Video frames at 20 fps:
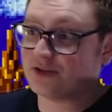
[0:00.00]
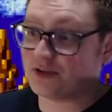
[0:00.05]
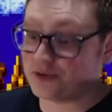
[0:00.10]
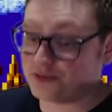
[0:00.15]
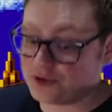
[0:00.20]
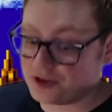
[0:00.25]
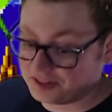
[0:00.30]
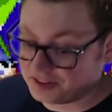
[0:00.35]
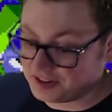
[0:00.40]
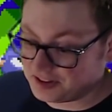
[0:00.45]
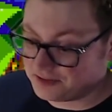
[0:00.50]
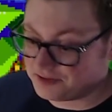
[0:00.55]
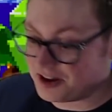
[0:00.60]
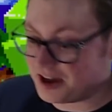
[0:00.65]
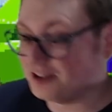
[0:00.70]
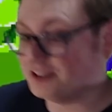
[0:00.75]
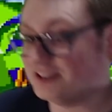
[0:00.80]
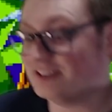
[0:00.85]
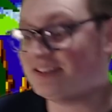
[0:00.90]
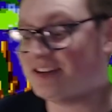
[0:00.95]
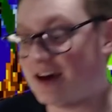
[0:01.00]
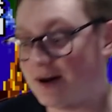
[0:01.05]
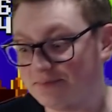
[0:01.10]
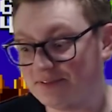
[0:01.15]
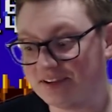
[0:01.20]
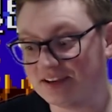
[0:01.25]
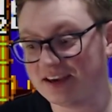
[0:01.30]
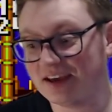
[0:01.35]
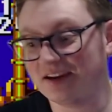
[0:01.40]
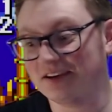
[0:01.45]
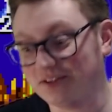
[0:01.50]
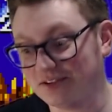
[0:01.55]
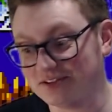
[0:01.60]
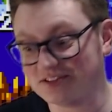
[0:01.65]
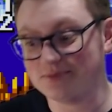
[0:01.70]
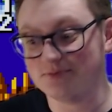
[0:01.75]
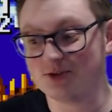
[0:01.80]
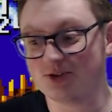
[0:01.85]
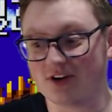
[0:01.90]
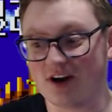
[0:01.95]
a thinly veiled attempt at getting you to
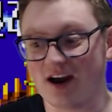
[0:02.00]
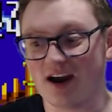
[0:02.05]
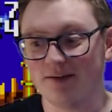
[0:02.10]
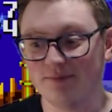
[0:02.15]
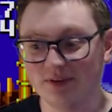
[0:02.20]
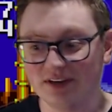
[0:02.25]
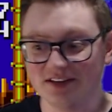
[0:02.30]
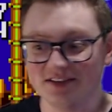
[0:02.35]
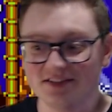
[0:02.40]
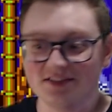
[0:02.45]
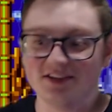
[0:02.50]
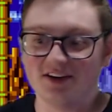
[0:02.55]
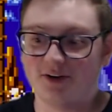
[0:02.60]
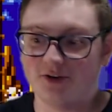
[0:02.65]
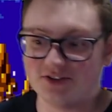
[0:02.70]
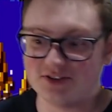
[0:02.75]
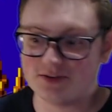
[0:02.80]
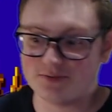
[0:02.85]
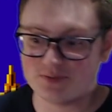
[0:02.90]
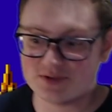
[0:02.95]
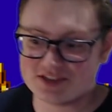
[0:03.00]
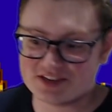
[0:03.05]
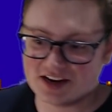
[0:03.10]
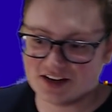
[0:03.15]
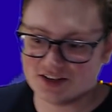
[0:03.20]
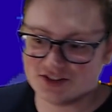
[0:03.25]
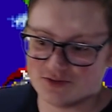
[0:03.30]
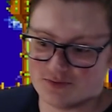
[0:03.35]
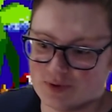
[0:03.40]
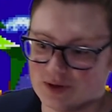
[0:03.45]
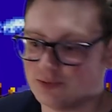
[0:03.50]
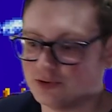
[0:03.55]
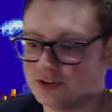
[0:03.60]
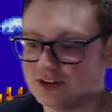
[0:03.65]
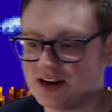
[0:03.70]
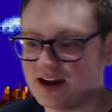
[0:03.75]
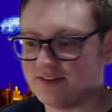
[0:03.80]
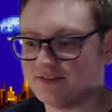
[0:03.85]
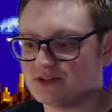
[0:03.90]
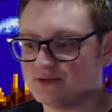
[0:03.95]
subscribe because, you know, there's a percentage of people
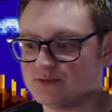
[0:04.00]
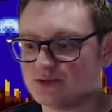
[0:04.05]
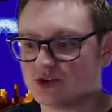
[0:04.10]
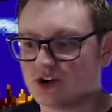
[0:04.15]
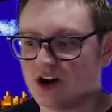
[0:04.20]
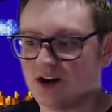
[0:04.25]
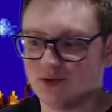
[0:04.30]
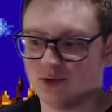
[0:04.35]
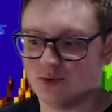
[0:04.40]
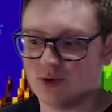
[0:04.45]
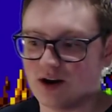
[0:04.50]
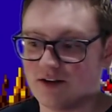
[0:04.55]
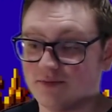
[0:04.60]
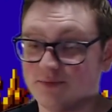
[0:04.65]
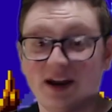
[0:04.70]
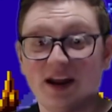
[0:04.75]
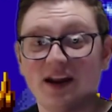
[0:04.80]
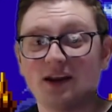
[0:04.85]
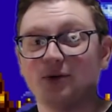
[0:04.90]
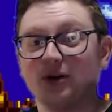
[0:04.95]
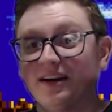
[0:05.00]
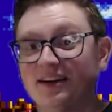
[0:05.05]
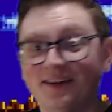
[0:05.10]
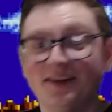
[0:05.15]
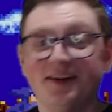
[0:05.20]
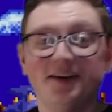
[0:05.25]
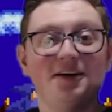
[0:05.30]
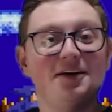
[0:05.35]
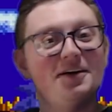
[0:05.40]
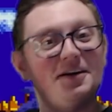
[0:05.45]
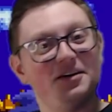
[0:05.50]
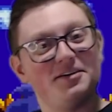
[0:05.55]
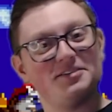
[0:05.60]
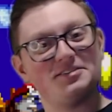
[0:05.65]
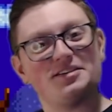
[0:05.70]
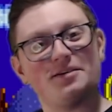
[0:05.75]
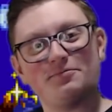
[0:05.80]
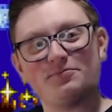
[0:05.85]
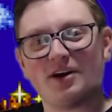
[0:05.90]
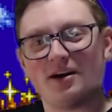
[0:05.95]
that haven't subscribed or whatever. But anyway,
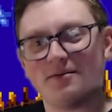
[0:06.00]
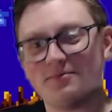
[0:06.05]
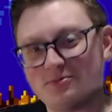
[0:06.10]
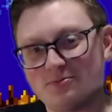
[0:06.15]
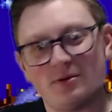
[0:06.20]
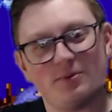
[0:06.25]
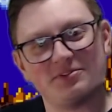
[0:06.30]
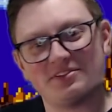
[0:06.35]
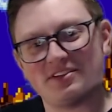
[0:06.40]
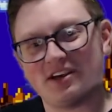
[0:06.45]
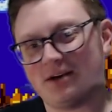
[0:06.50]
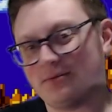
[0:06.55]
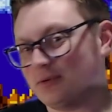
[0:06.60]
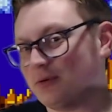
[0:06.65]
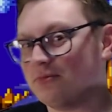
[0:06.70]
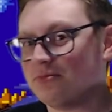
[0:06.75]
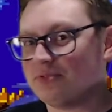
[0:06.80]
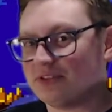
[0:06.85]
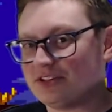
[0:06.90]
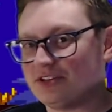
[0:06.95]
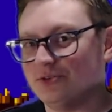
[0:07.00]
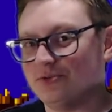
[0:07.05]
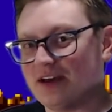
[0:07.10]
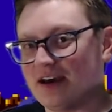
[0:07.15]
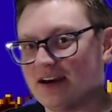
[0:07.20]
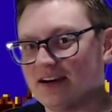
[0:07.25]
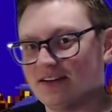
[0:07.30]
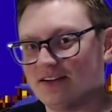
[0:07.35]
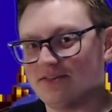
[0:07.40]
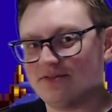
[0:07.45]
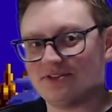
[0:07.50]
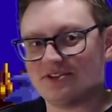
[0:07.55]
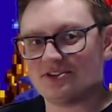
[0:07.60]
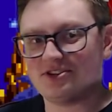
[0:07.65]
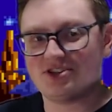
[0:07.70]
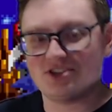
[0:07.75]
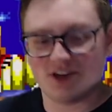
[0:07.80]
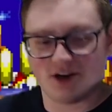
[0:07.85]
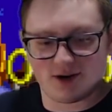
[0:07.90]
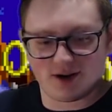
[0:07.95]
sometimes people tell me I'm a bit too negative,
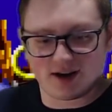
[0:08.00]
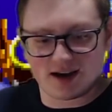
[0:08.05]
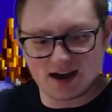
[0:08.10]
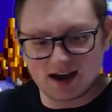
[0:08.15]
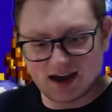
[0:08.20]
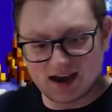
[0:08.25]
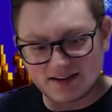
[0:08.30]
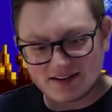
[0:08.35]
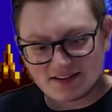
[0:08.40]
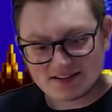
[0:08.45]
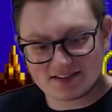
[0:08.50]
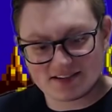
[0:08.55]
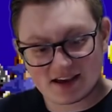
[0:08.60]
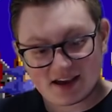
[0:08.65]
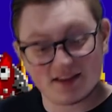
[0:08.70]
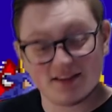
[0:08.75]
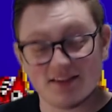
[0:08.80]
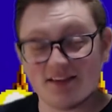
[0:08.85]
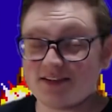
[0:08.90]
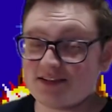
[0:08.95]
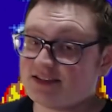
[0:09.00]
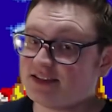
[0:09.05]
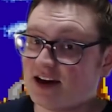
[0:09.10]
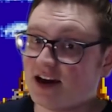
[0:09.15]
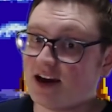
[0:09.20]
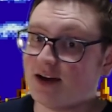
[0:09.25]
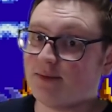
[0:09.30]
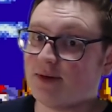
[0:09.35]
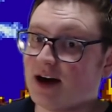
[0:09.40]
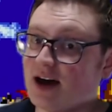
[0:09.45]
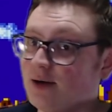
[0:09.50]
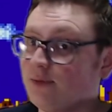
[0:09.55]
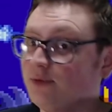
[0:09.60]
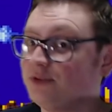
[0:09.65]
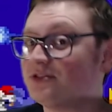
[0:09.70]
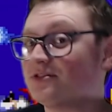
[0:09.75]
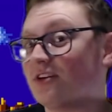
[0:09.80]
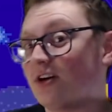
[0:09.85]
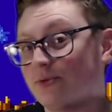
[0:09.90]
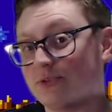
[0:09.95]
so I decided this time I will
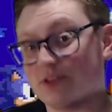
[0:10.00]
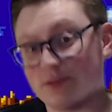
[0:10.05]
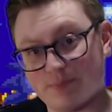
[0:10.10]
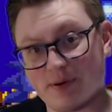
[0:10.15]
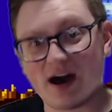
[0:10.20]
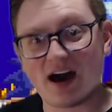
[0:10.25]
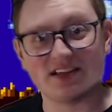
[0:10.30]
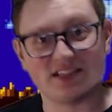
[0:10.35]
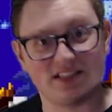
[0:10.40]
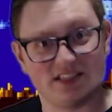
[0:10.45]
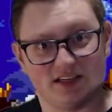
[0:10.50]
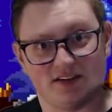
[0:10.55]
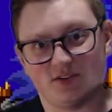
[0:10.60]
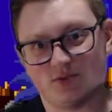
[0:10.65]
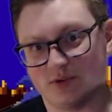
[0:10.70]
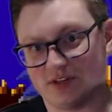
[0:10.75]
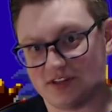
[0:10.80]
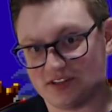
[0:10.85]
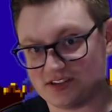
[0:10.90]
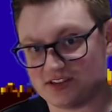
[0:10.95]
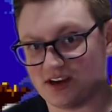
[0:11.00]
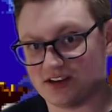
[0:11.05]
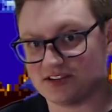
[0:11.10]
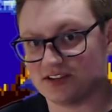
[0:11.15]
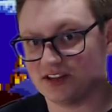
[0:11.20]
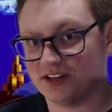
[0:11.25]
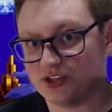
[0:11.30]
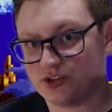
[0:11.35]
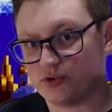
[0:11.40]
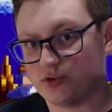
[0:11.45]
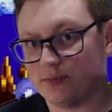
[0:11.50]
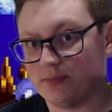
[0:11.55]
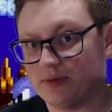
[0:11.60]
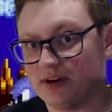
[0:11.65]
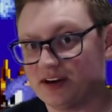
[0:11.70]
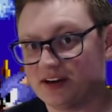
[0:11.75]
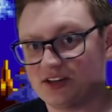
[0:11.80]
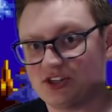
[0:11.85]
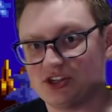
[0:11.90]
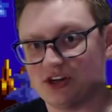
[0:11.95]
start with the positives when discussing this
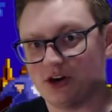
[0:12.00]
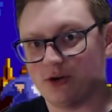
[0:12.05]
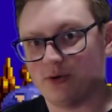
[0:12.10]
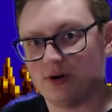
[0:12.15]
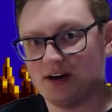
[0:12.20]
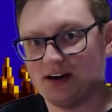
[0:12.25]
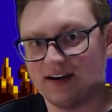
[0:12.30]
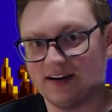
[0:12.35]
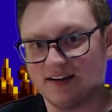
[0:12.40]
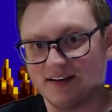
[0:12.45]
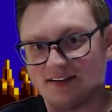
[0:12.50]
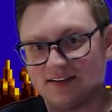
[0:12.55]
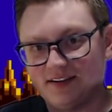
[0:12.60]
remake. So,